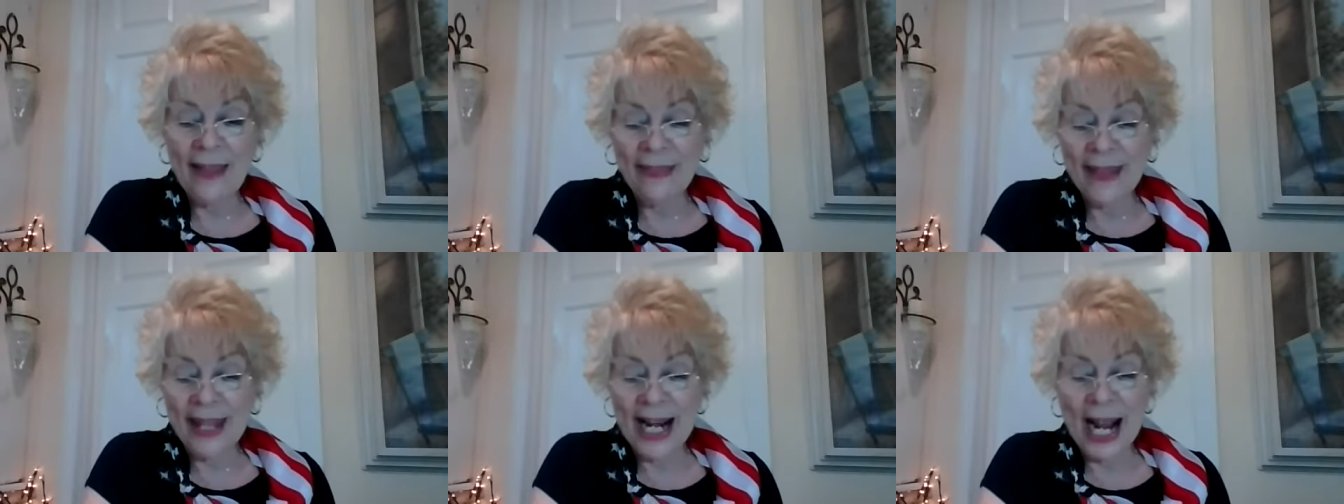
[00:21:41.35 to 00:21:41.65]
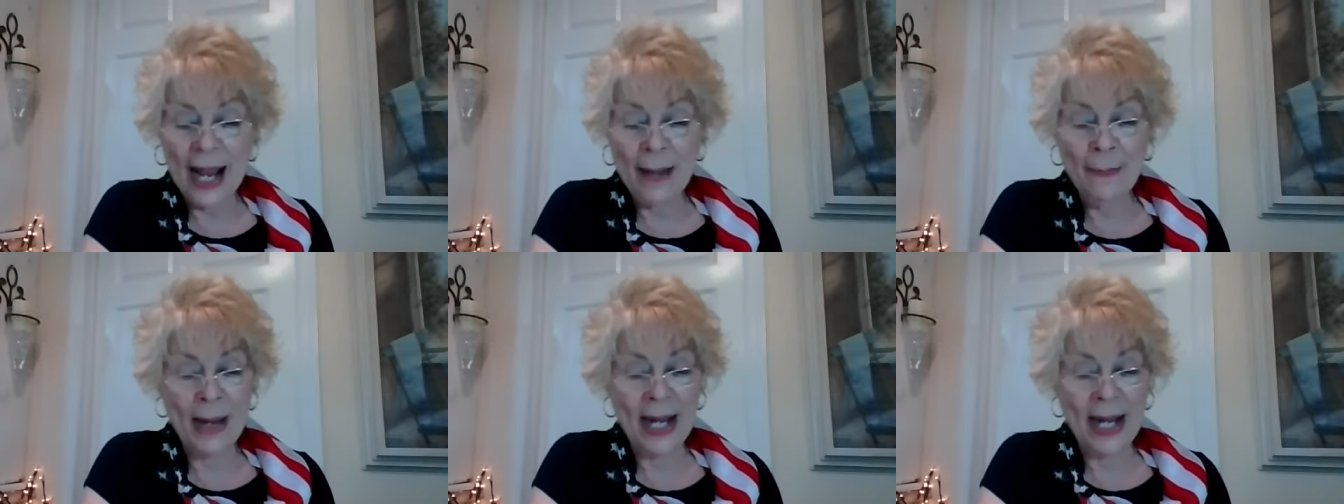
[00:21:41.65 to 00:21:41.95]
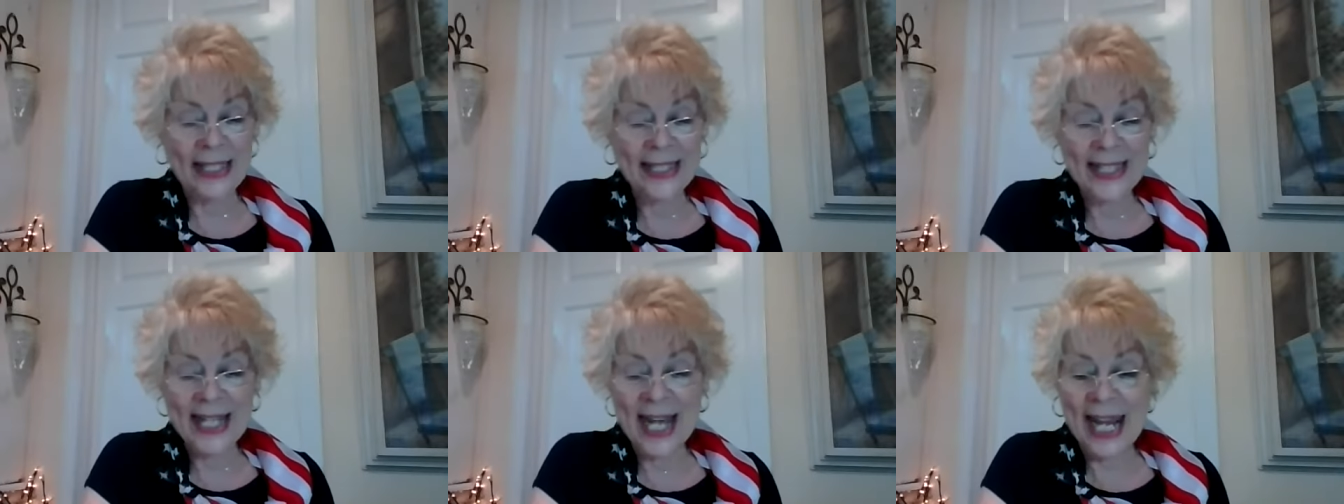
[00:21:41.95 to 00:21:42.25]
that I
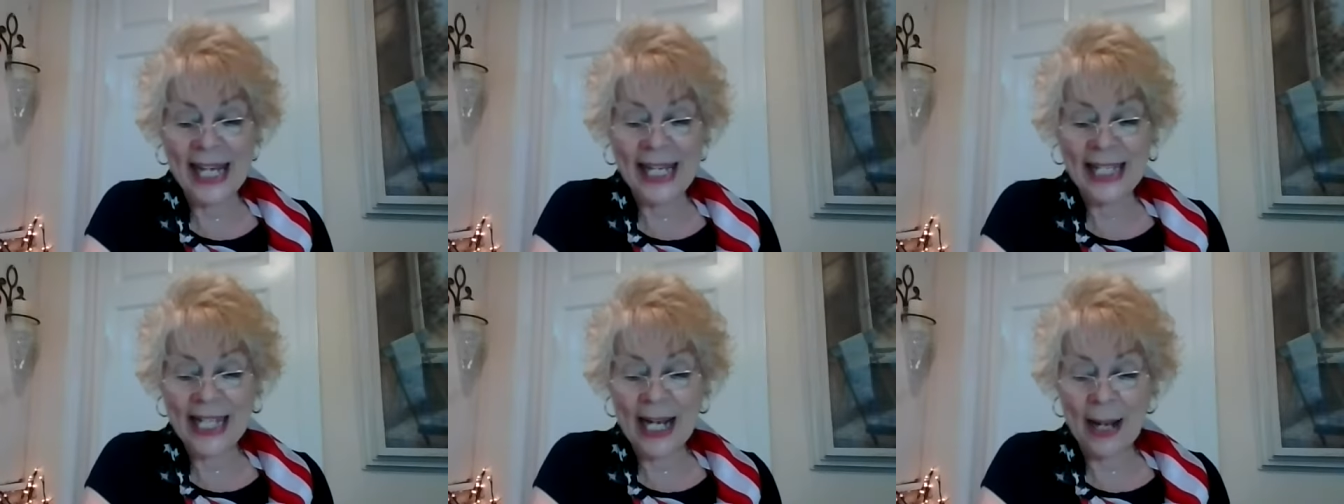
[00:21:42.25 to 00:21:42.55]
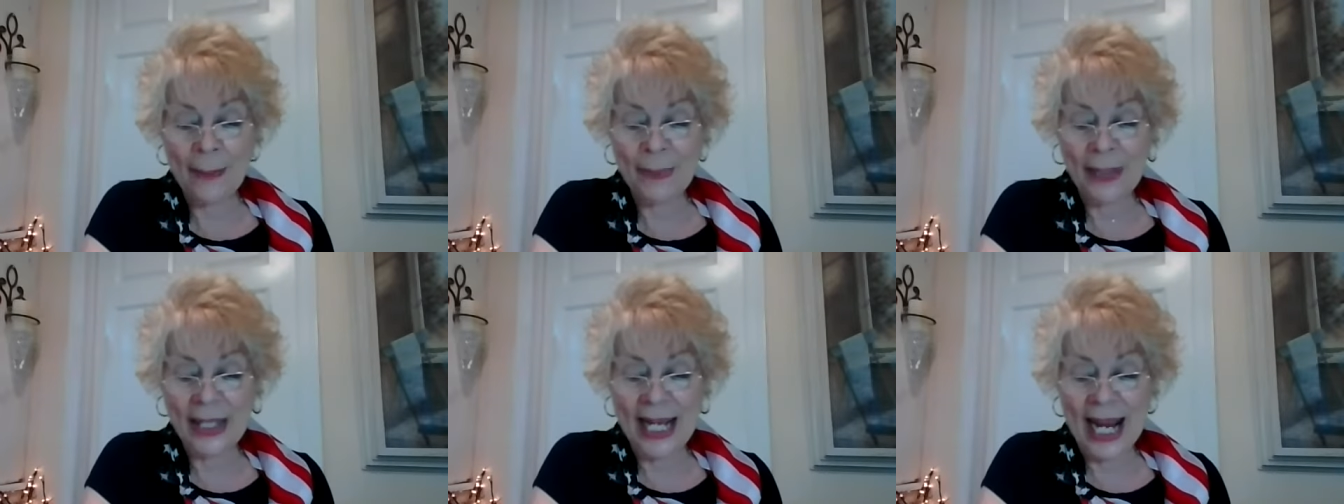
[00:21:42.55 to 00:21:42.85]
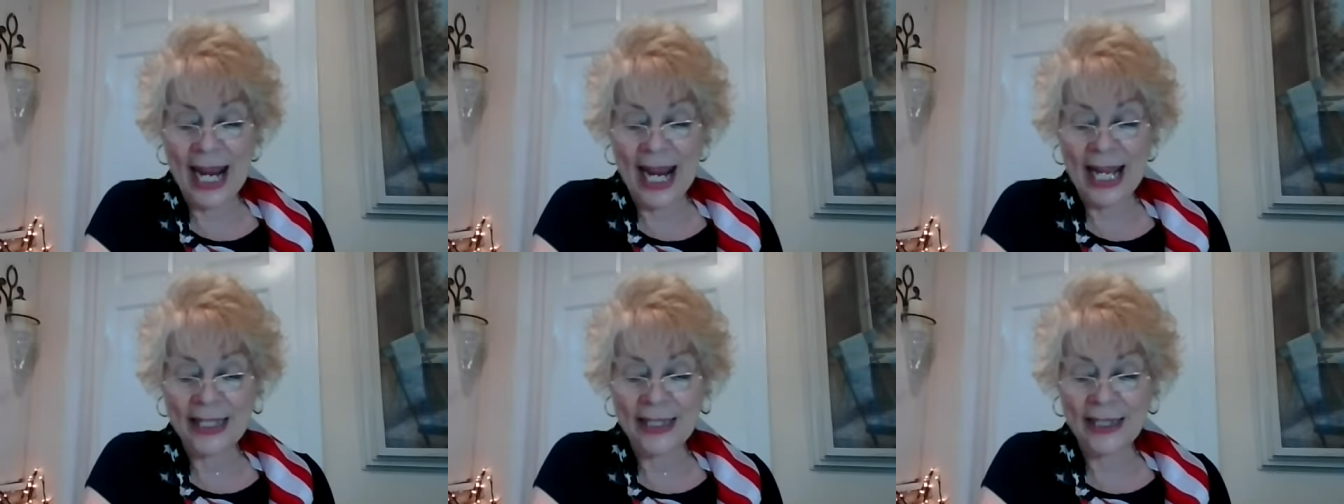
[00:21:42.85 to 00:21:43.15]
might take it up
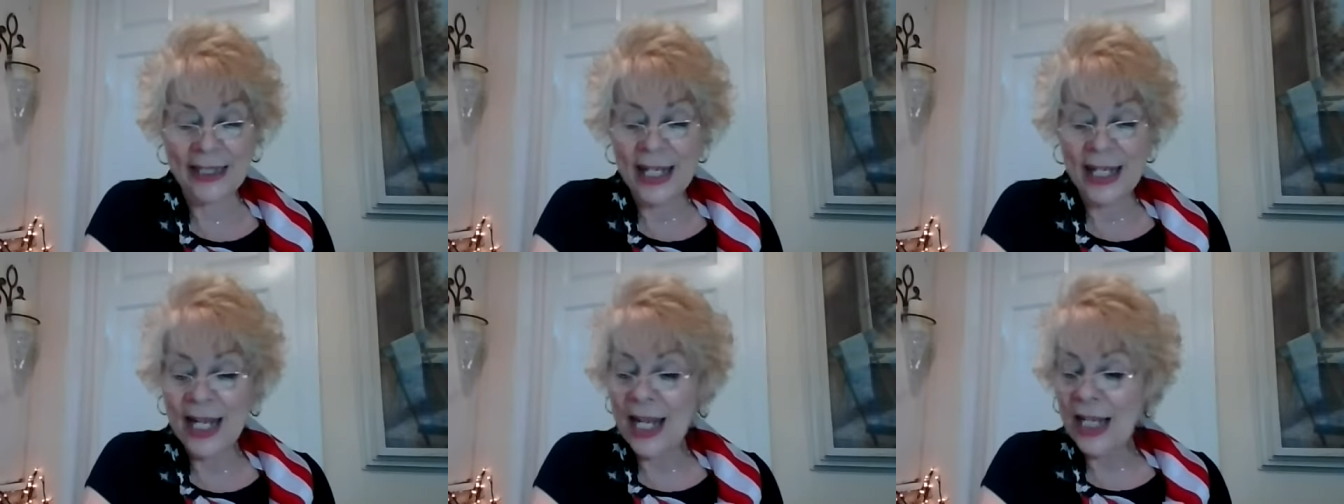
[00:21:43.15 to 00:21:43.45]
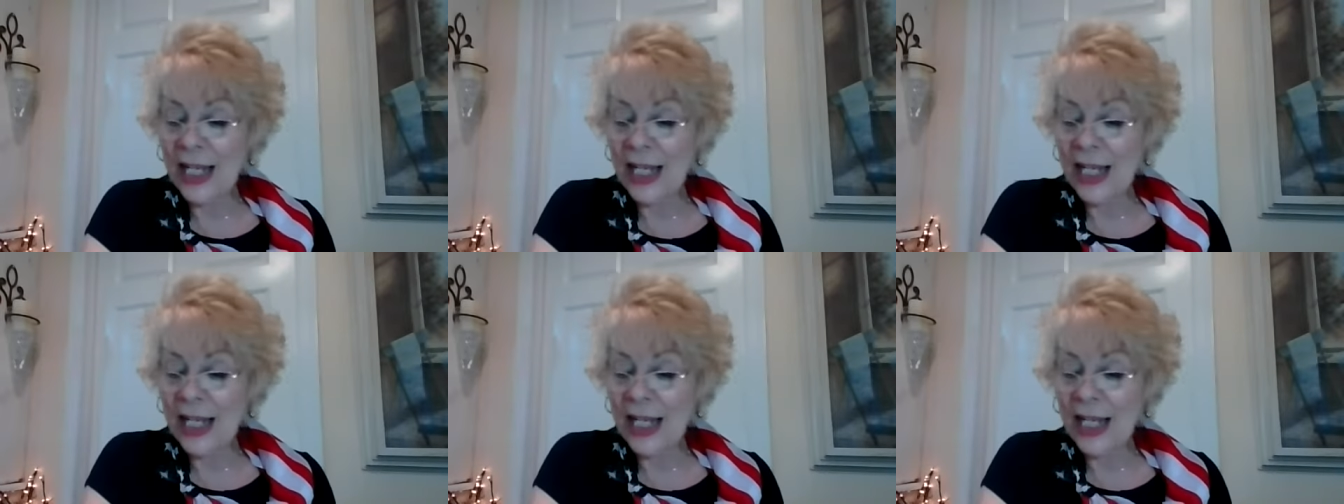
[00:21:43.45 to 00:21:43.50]
again.